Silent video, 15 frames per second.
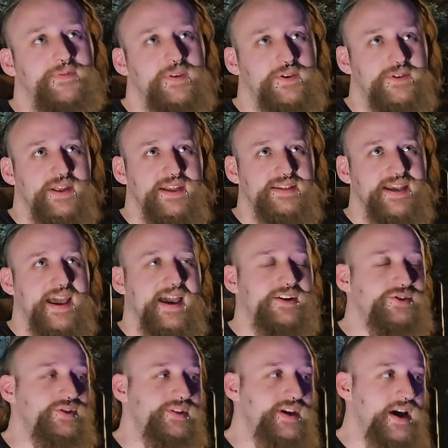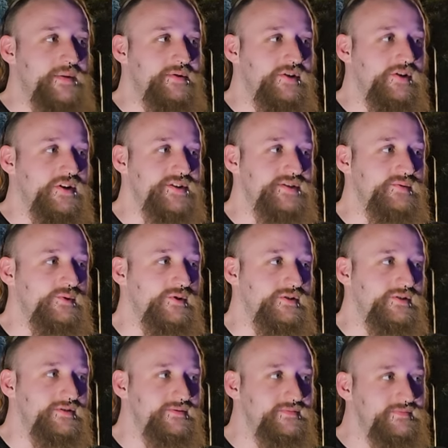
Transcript: fuel that's actually common across the world.